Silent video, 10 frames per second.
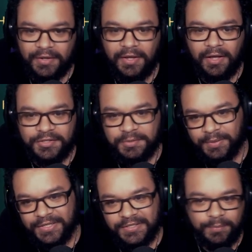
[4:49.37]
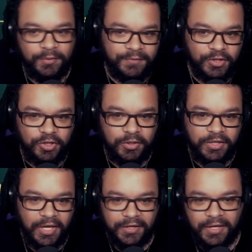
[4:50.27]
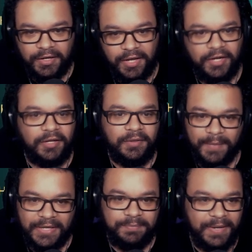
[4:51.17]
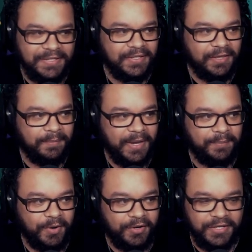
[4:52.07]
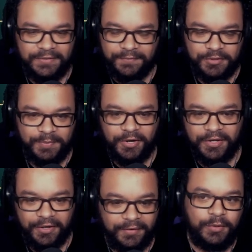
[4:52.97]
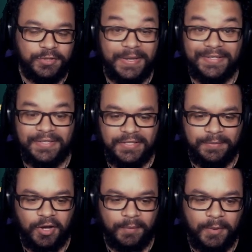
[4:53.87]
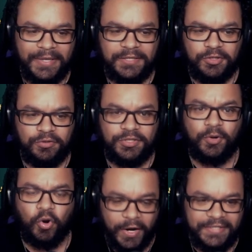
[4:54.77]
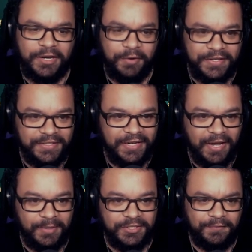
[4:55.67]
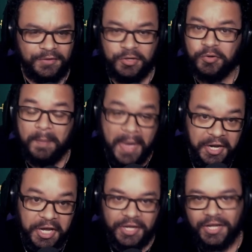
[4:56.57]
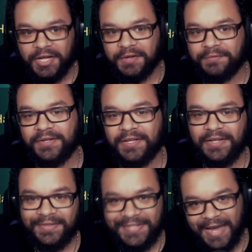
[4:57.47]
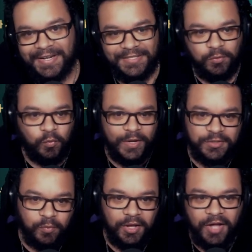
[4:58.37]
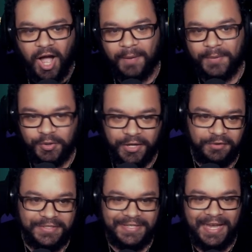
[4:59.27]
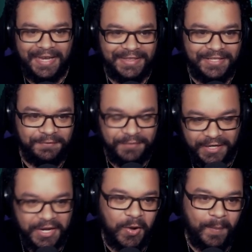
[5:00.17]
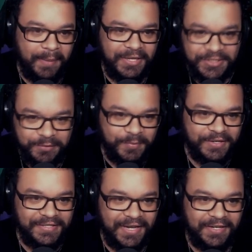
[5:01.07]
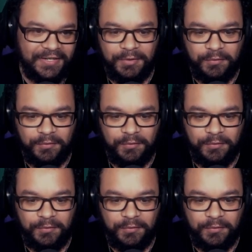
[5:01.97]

Also places a provoke, yada yada yada. Basically the main part is the first part here, which makes this team calm and makes him do some crazy damage for the new meta of Titus Wixwell combo here today in the video, baby. Super excited. And the